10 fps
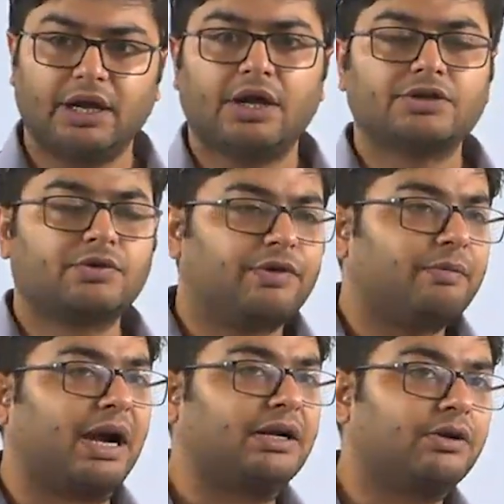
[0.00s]
So we
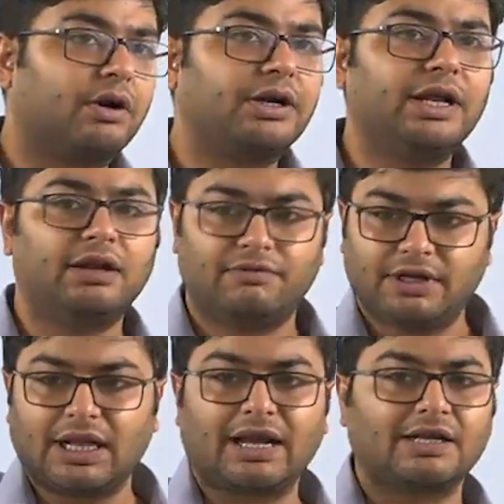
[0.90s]
might not deal with,
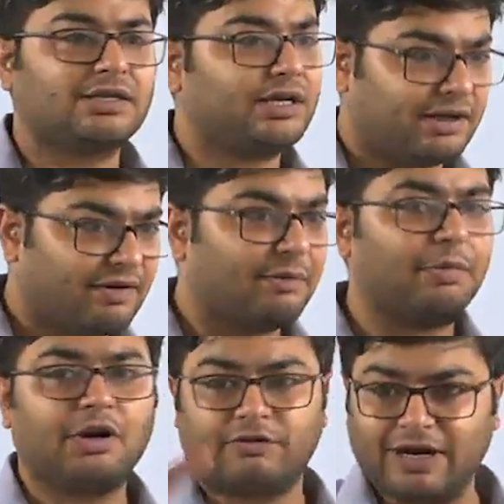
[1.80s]
like I said, development
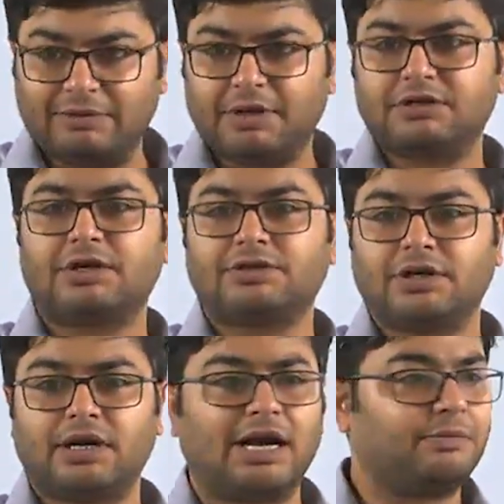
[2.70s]
of administration,
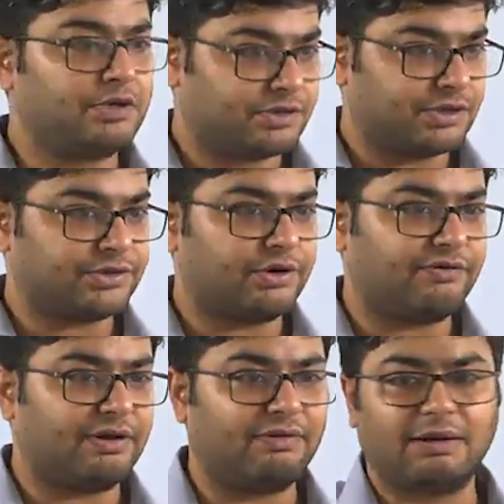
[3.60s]
administration of
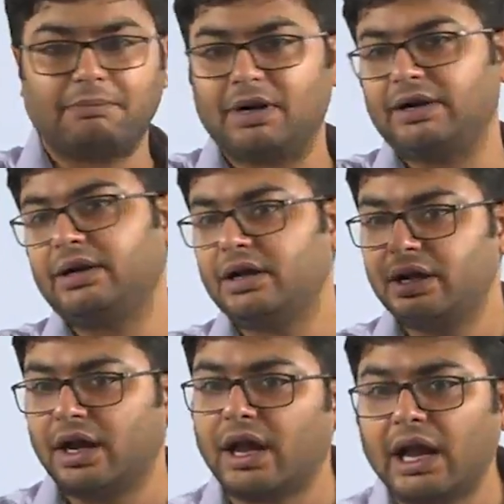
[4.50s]
development
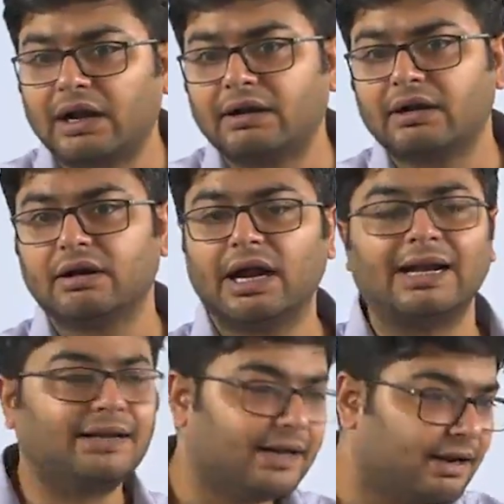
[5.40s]
and
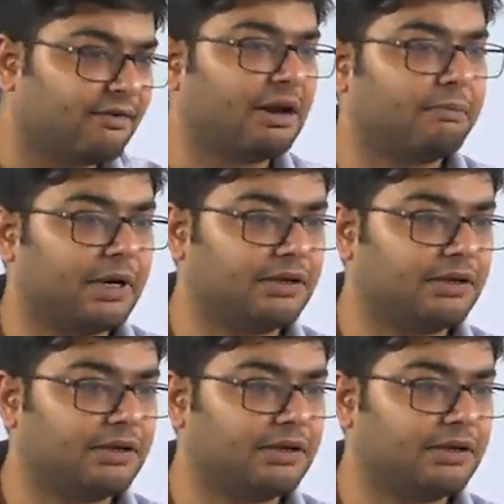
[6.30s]
anti-development